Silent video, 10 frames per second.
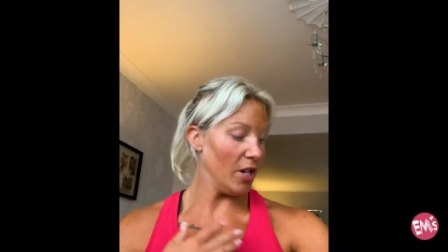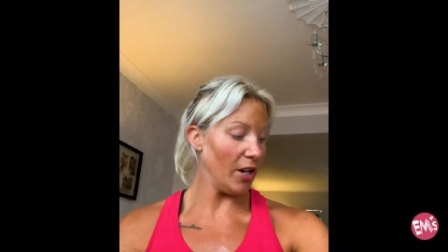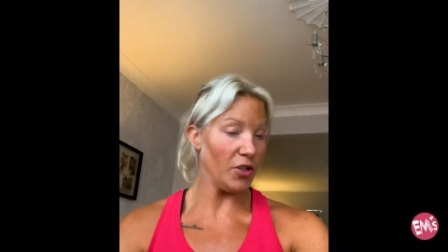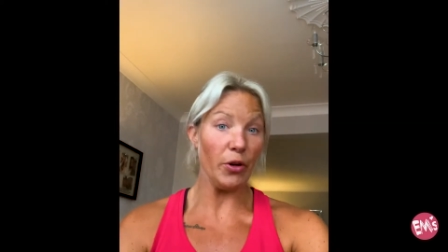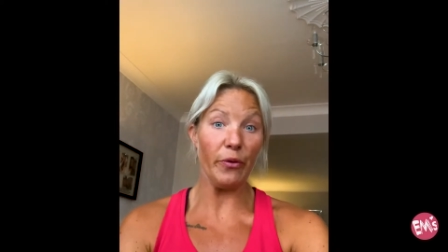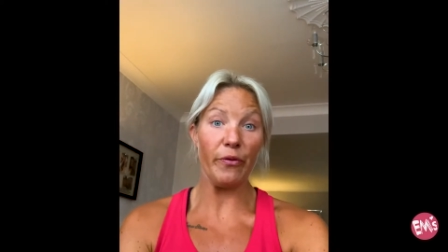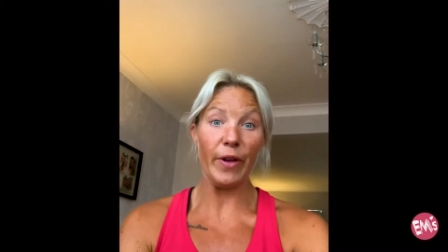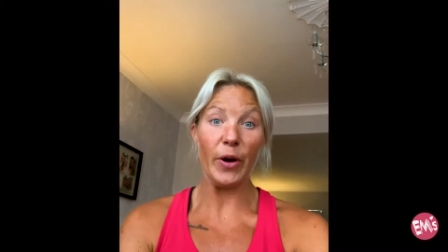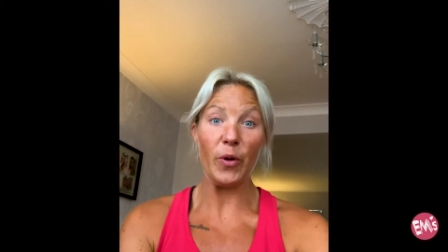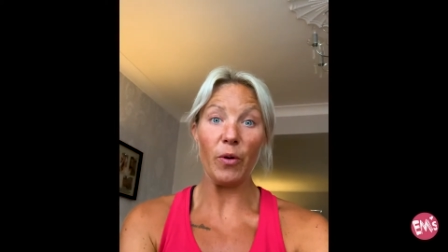I do
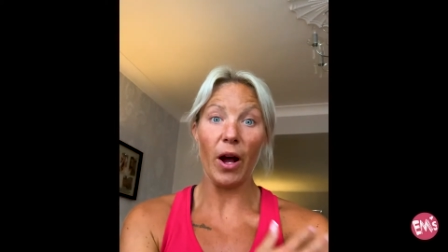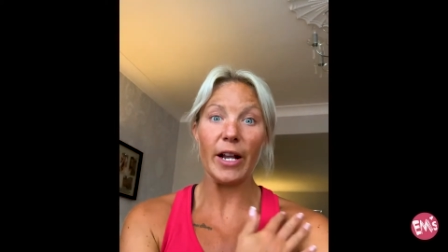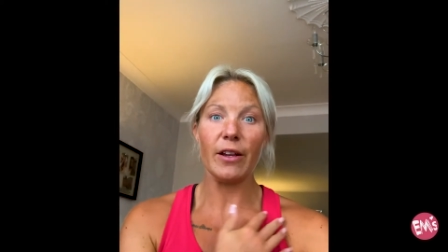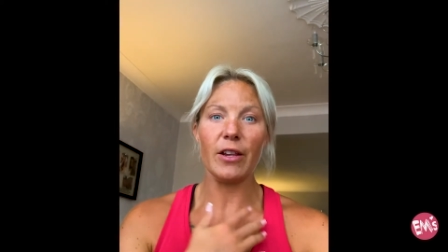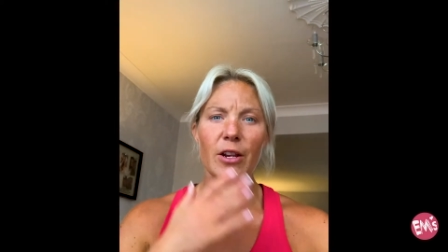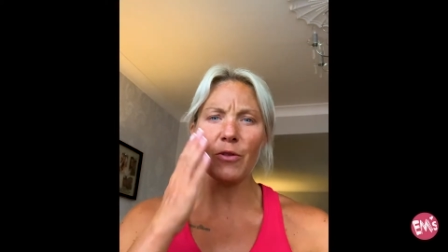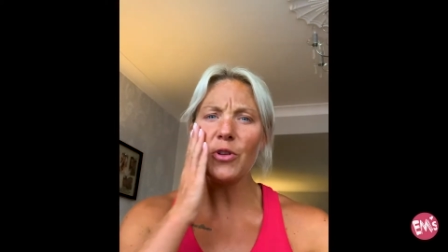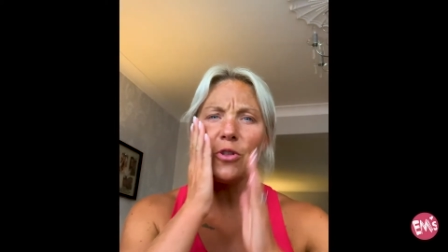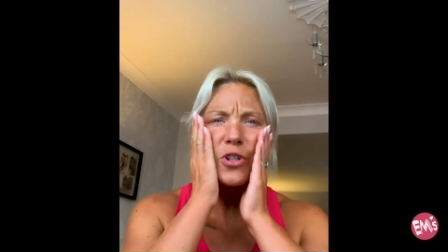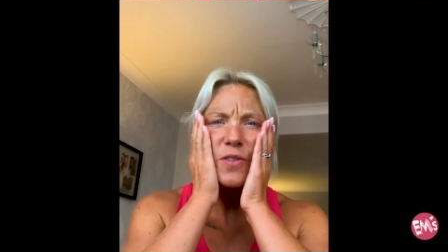feel like,
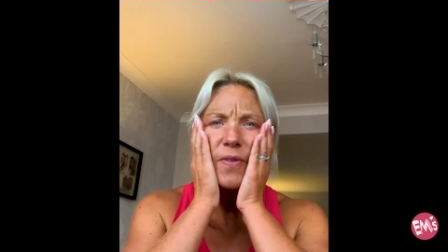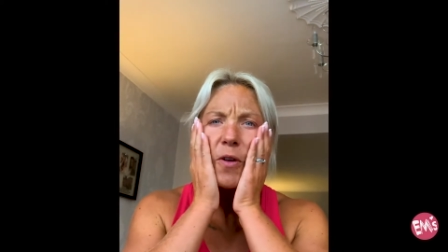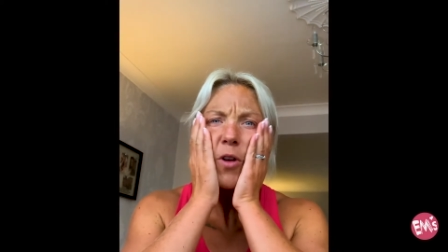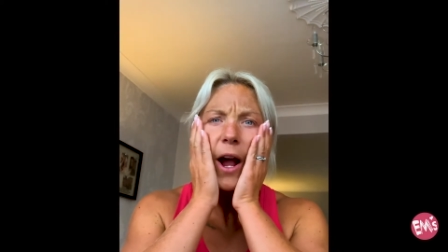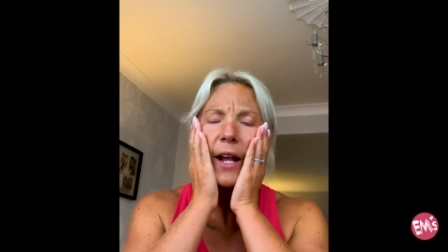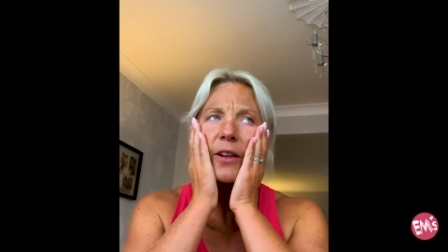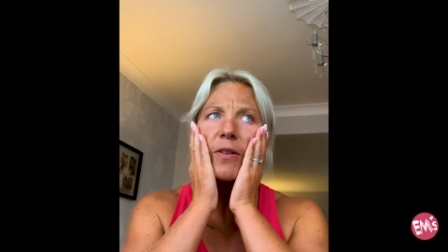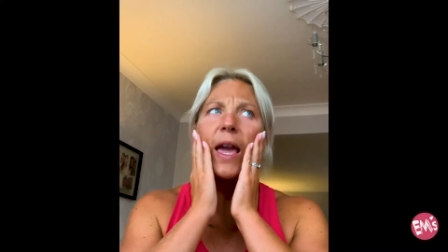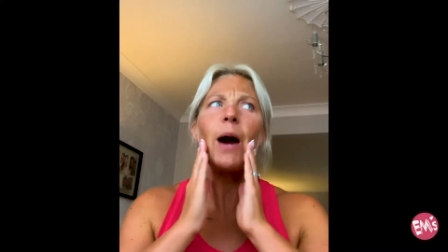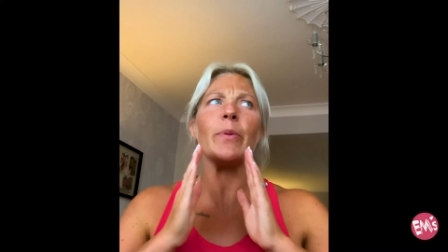you just feel like you
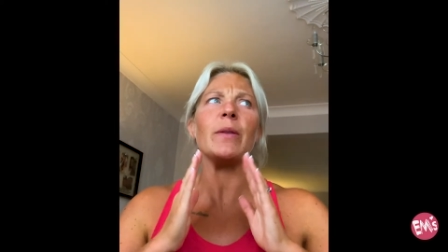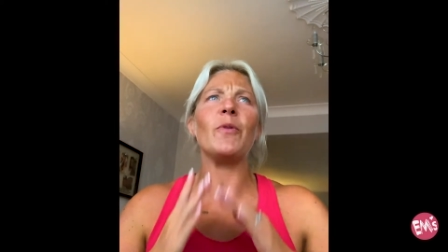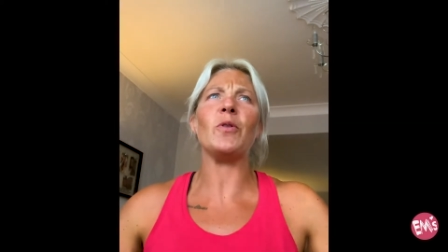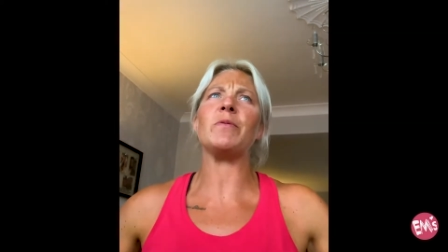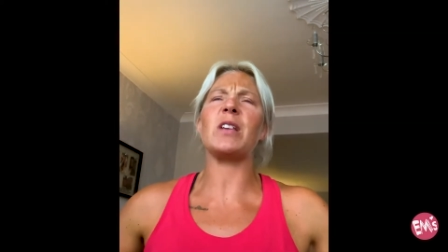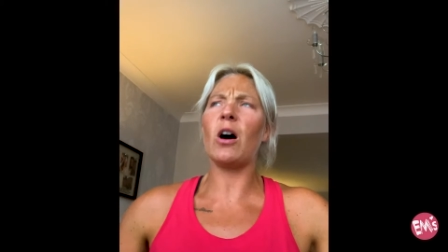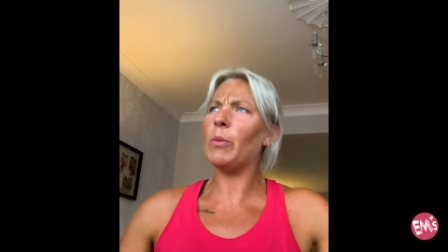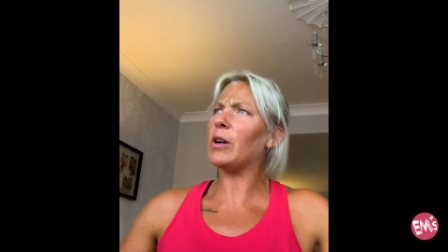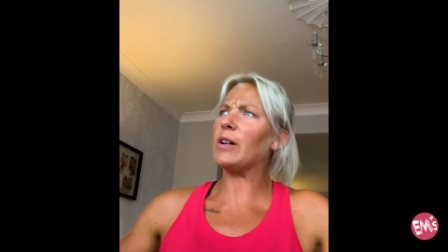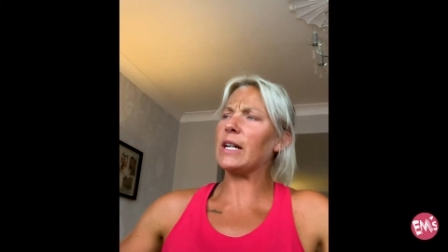get up in the morning, it's like, oh
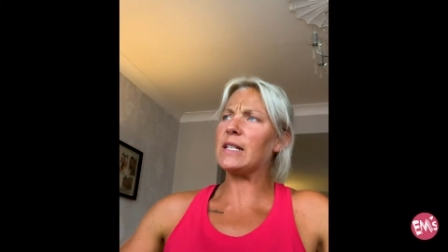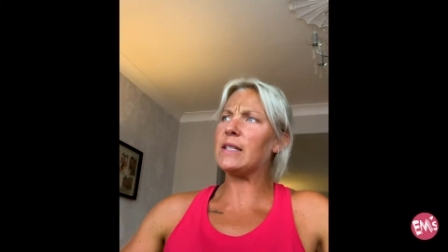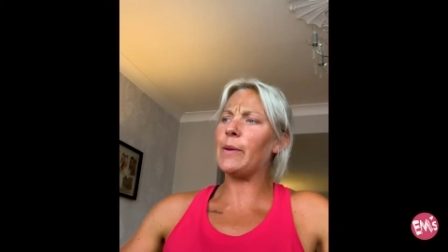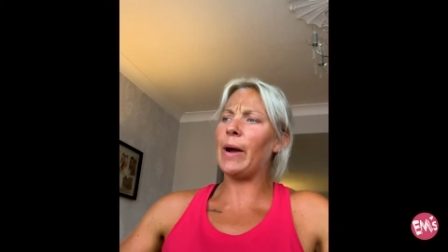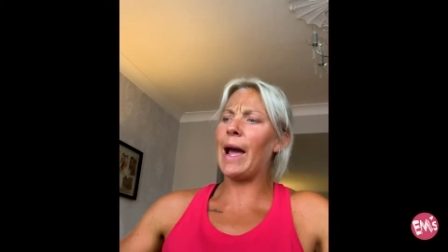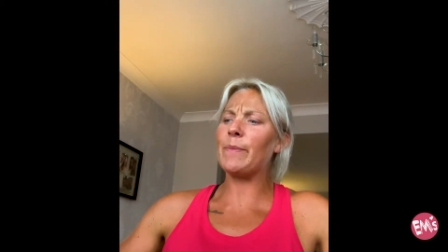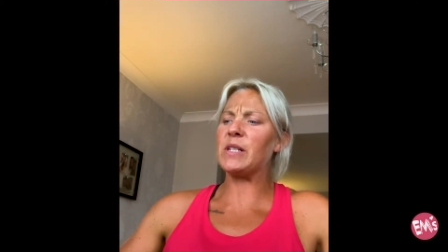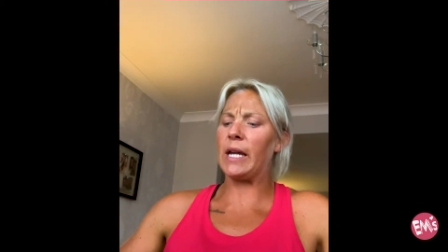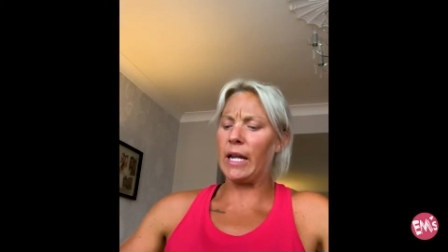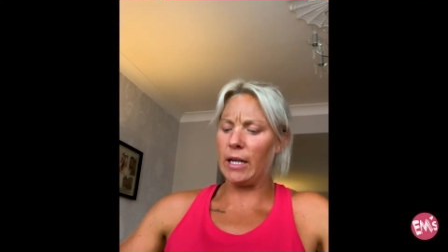my God, I can see my abs
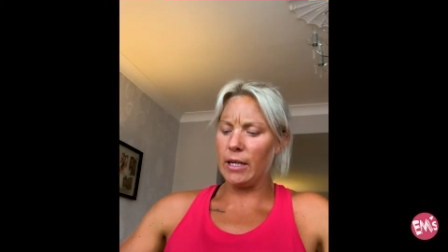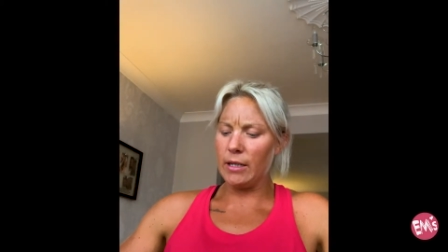again.